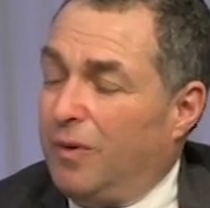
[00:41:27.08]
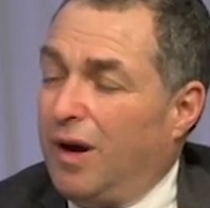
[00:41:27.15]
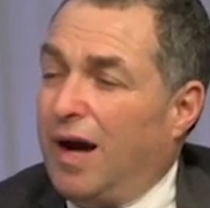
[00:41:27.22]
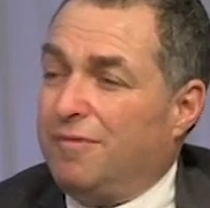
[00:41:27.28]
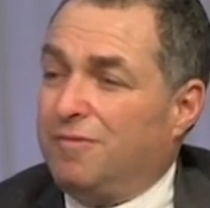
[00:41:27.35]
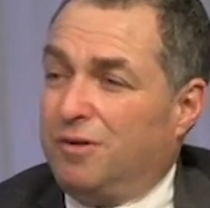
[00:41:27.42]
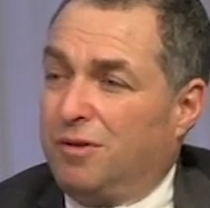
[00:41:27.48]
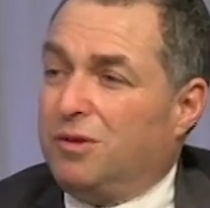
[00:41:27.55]

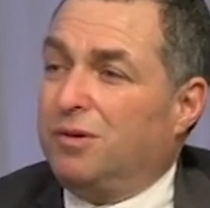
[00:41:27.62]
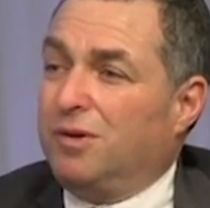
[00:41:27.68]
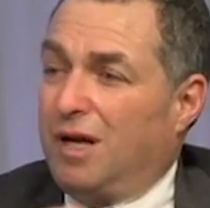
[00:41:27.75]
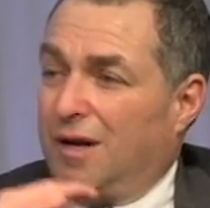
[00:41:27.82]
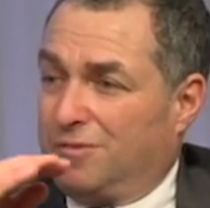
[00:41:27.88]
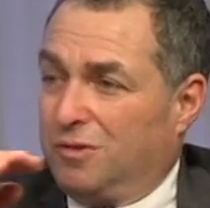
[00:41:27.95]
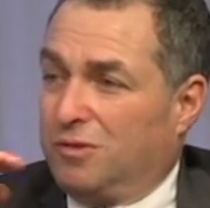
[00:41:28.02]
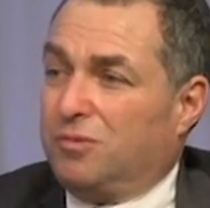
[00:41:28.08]
after
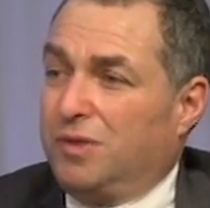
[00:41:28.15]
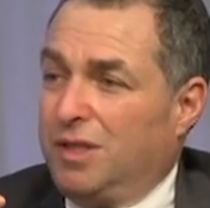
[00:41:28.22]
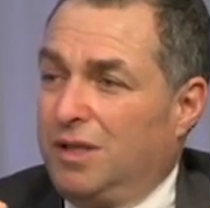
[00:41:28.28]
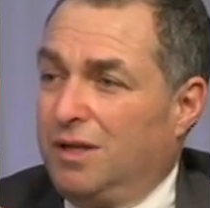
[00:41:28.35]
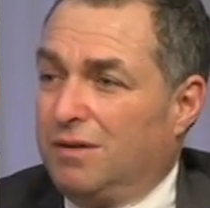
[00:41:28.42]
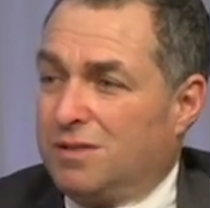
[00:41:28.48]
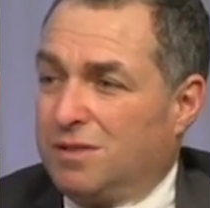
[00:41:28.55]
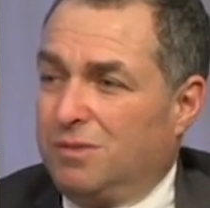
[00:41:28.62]
3
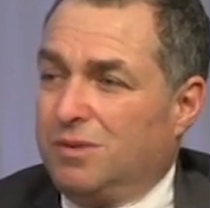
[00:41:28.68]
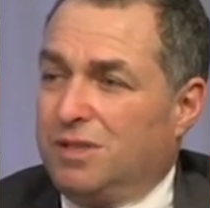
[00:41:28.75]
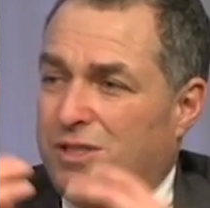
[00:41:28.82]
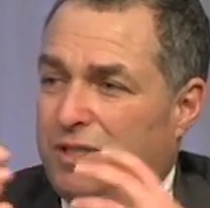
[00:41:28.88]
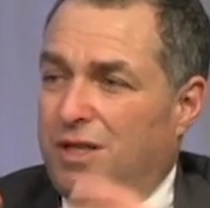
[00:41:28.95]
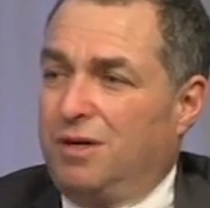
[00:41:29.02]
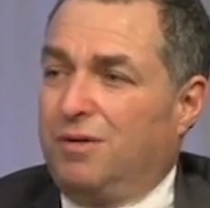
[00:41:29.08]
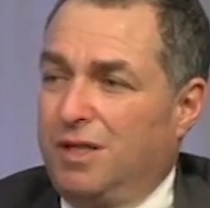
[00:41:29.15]
years, so it
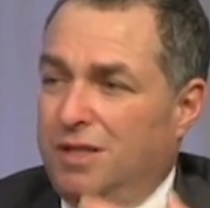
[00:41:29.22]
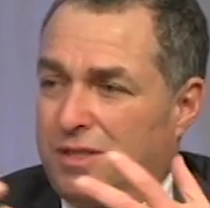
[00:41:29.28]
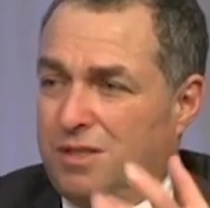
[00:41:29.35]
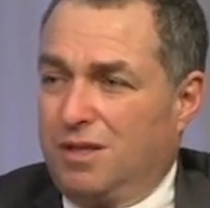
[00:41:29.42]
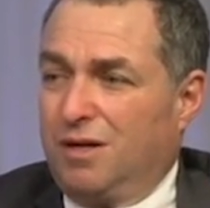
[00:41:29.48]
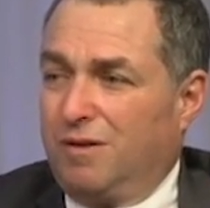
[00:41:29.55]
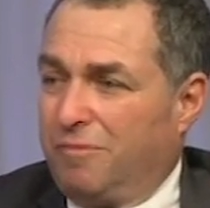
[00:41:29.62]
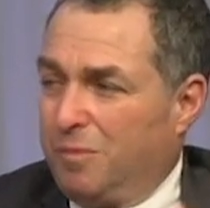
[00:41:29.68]
generates
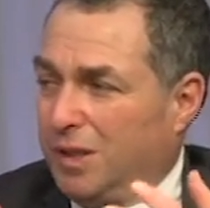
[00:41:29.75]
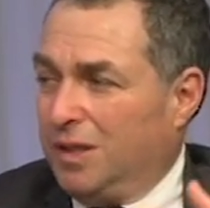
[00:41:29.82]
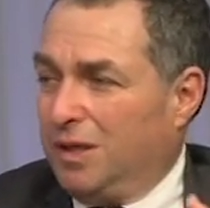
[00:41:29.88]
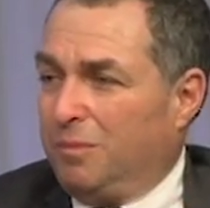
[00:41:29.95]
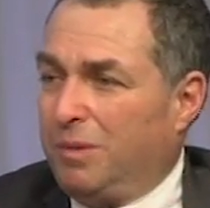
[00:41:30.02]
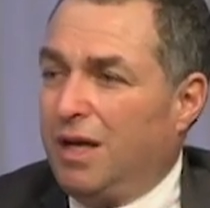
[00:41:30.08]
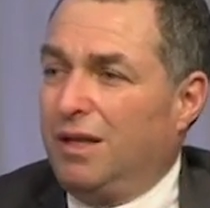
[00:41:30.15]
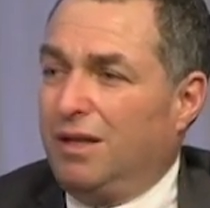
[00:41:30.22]
enough money
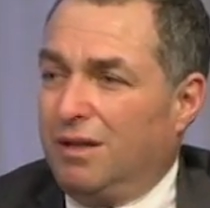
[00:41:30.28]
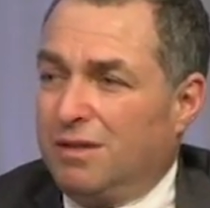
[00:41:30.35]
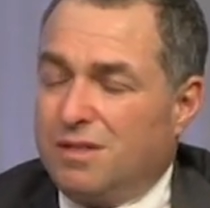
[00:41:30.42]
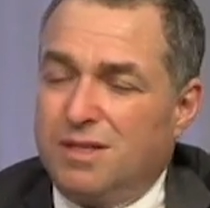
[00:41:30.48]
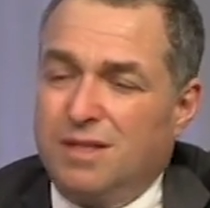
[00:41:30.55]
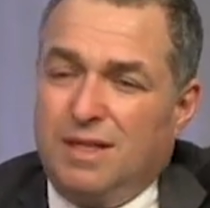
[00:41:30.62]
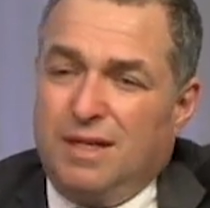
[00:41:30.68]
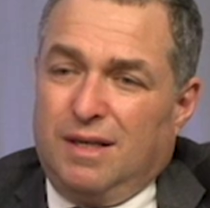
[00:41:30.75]
to pay
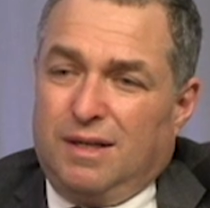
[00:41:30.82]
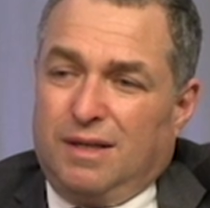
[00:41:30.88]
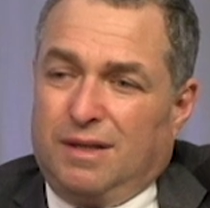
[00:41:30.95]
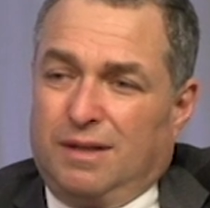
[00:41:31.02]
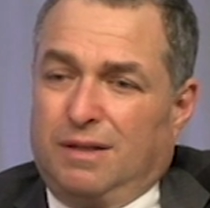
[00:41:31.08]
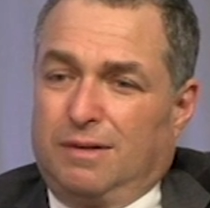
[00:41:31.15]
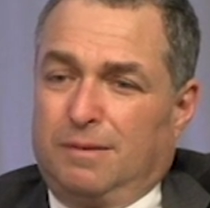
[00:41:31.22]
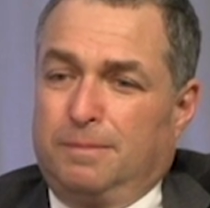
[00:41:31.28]
this,
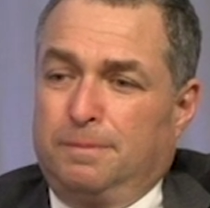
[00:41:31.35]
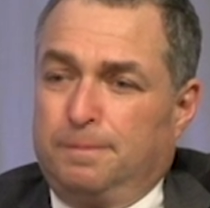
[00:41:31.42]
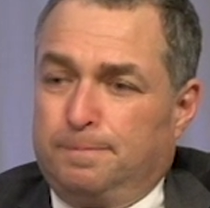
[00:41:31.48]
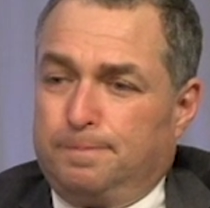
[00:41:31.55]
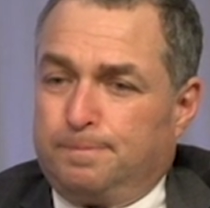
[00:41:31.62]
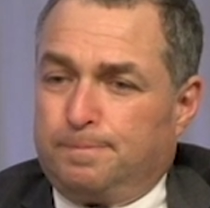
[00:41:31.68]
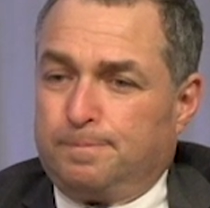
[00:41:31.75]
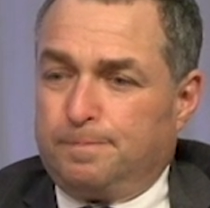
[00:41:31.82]
and
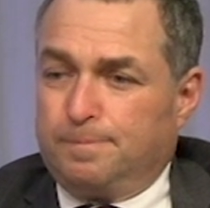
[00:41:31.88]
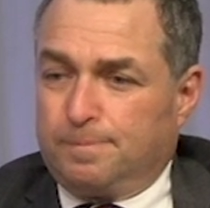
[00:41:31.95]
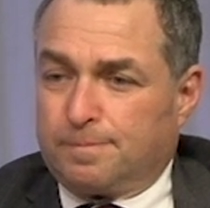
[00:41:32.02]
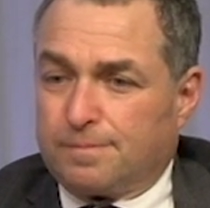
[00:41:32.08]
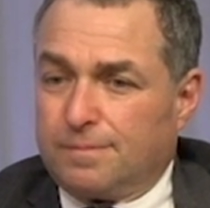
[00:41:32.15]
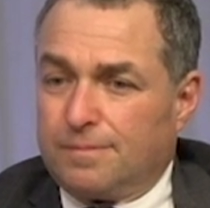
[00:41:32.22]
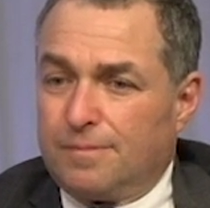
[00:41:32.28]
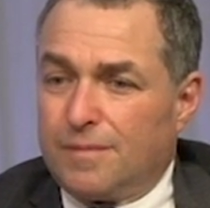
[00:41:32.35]

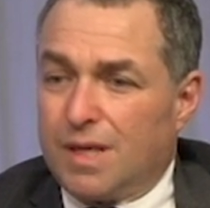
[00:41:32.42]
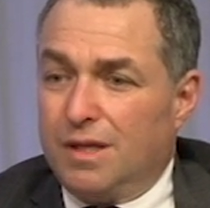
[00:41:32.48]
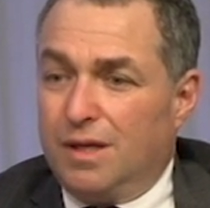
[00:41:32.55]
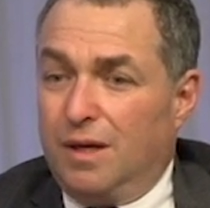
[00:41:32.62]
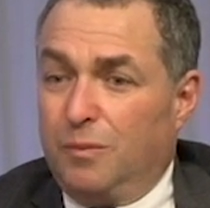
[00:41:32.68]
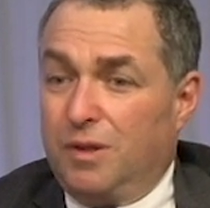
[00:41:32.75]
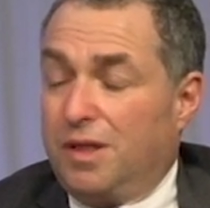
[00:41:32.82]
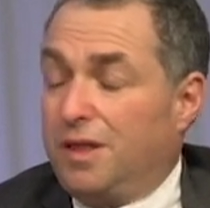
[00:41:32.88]

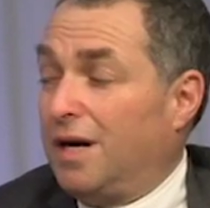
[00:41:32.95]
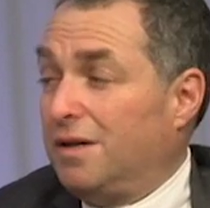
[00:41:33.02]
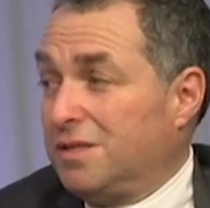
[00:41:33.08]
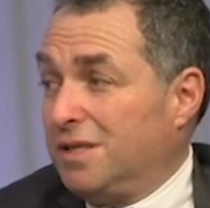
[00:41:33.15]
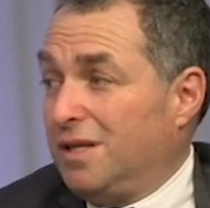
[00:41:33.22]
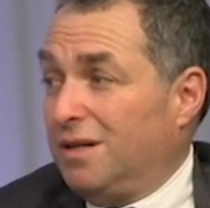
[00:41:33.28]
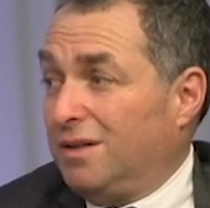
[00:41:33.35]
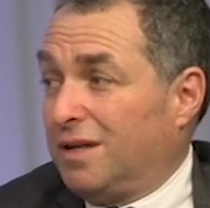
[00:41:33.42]
with a
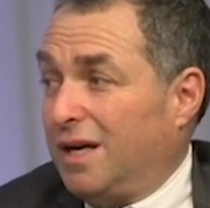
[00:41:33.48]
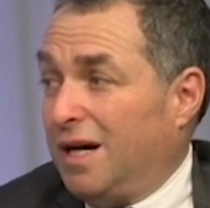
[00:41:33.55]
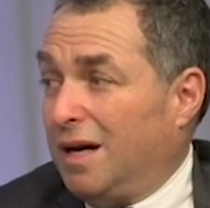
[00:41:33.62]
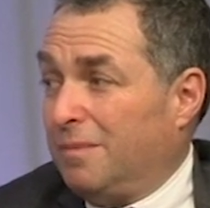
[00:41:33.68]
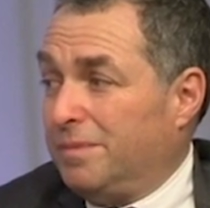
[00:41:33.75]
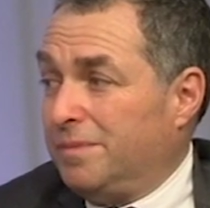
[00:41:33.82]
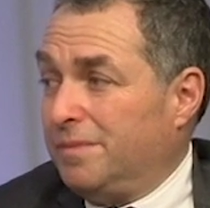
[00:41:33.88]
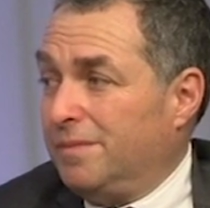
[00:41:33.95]
$1,000
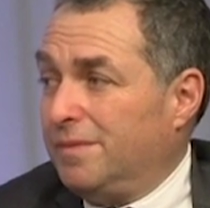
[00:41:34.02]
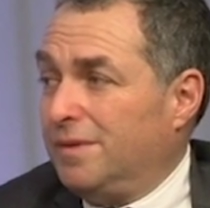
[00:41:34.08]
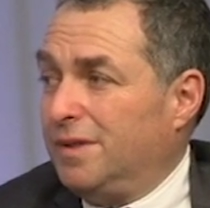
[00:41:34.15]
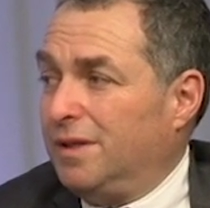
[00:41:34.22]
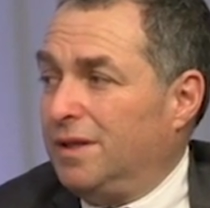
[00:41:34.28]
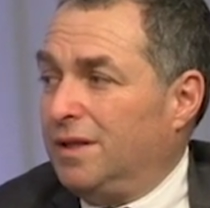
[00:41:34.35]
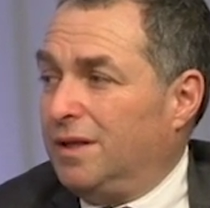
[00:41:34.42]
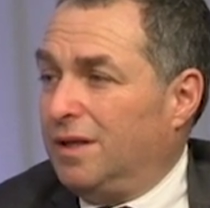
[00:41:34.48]
cap,
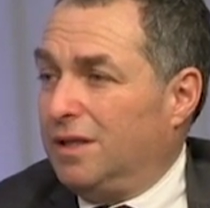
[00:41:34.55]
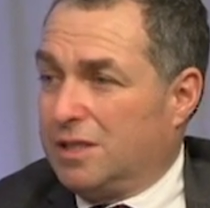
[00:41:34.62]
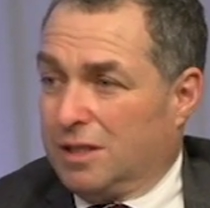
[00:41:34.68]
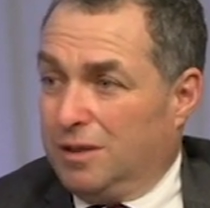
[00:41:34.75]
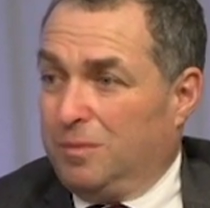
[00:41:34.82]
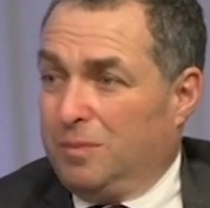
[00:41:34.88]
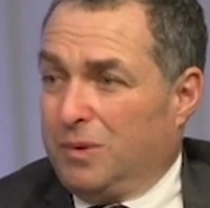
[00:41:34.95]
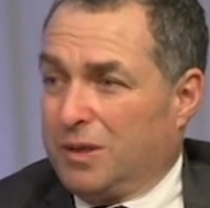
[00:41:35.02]
and it's a
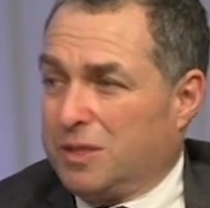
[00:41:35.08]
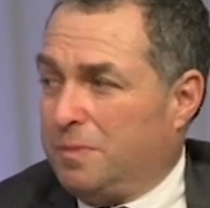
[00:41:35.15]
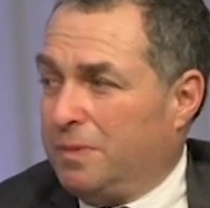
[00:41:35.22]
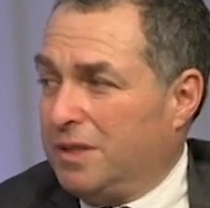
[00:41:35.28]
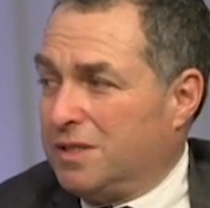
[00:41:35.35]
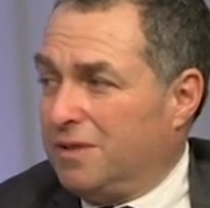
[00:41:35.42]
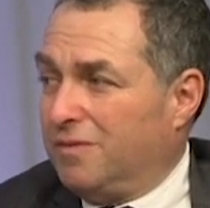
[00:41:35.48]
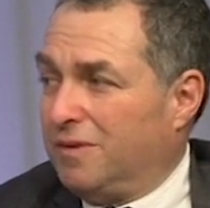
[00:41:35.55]
little more
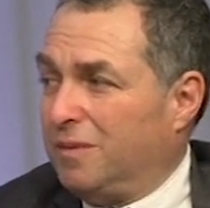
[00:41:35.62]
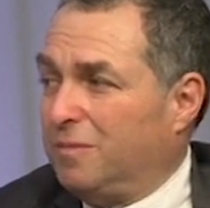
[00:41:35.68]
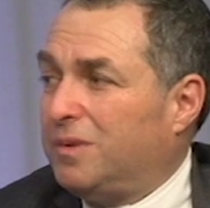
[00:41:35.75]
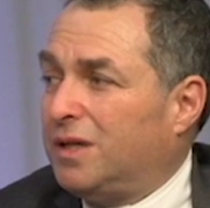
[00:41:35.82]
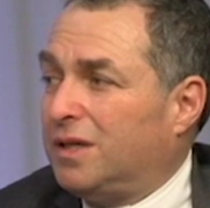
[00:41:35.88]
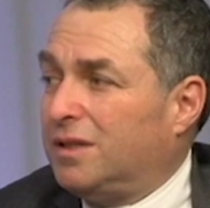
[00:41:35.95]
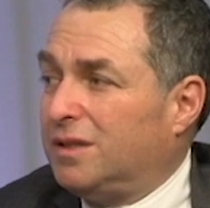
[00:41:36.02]
expensive than mine.